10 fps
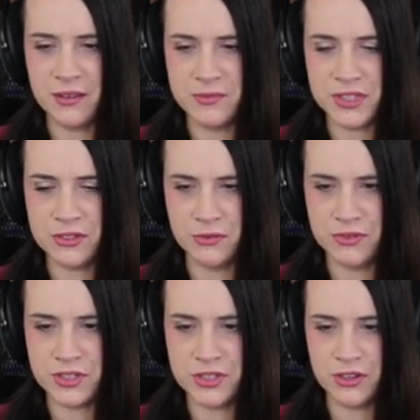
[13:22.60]
I'm
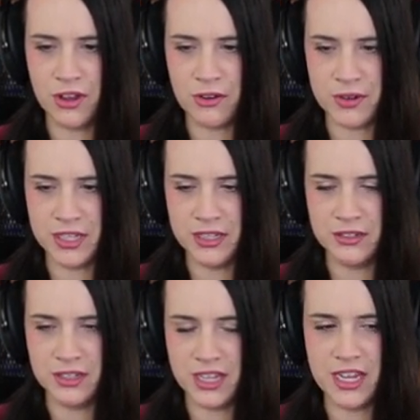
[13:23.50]
so sorry,
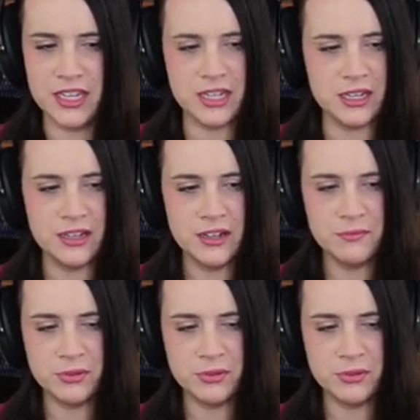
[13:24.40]
little lady.